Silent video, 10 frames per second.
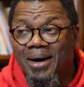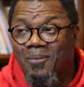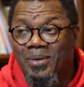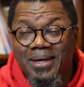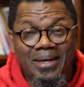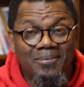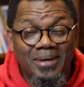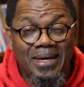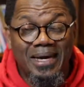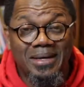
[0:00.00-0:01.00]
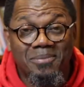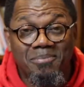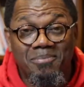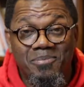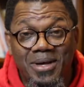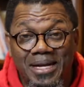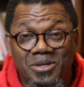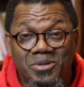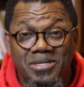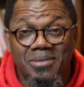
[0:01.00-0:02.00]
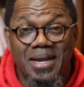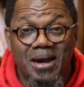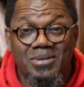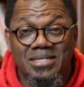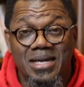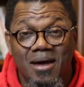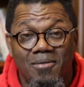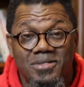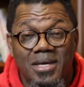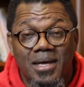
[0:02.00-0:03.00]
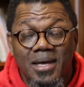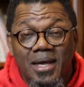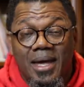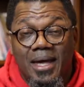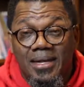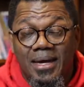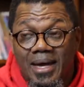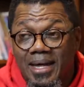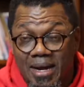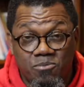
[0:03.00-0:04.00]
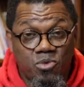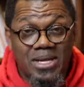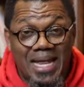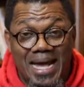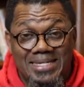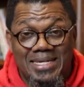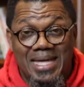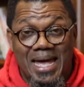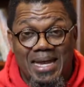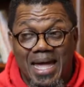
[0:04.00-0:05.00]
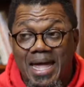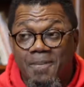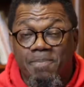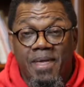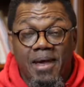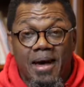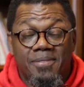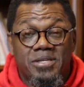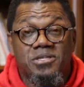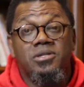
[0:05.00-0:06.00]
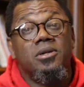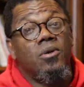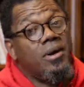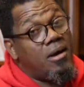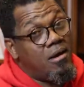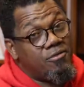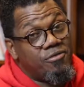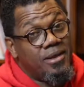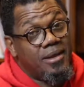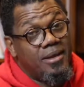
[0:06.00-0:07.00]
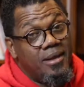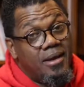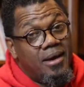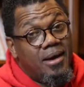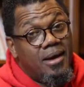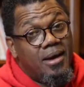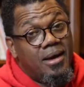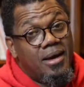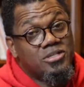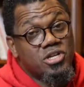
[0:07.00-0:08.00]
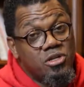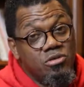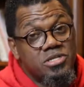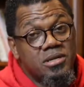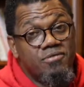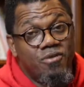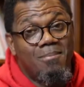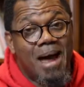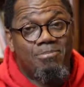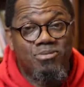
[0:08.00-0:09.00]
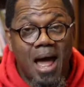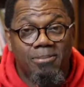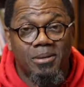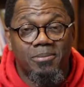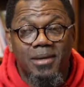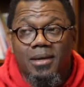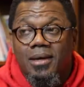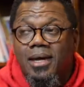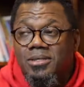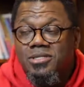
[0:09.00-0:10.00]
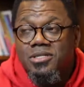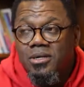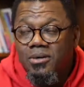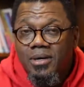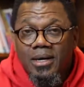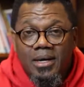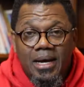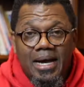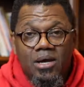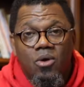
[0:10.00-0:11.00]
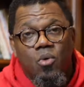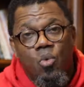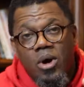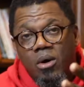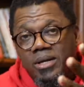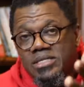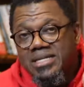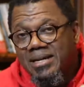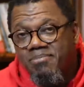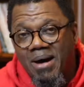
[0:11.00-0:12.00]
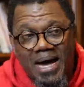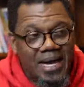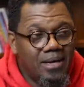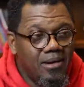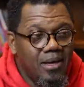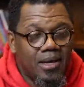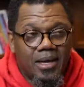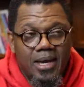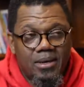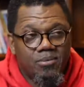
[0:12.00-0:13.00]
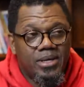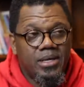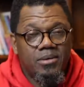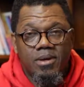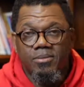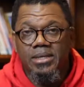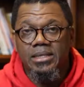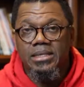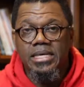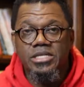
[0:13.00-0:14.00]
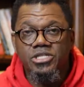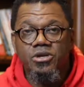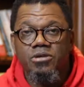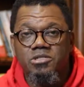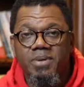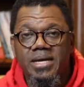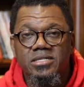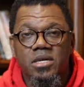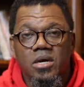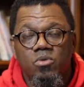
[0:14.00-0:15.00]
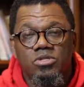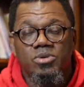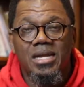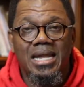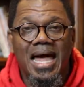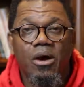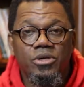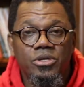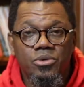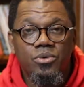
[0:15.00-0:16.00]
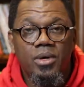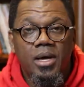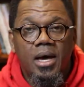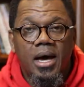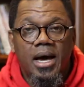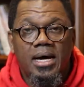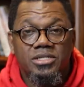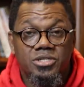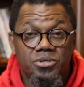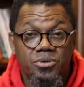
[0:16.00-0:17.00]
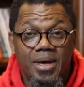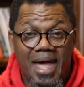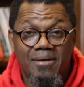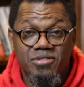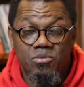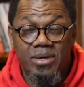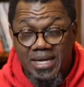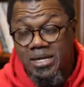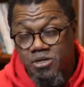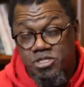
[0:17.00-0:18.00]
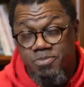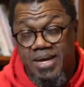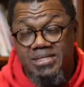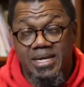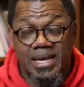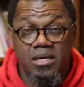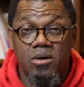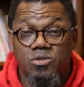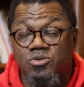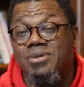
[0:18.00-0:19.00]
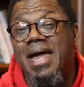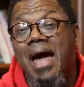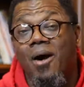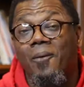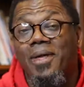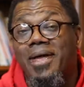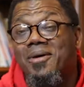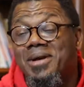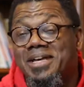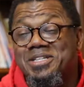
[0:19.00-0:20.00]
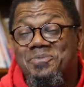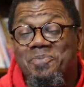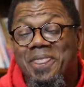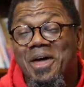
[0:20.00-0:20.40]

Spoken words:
We gotta do something ourselves. And I'm realizing that, hey, this is the Lord offering a solution for my problem. And so I go, well, instead of buying, can we lease your space, which will allow you to have someone in your space and go. So now here it is.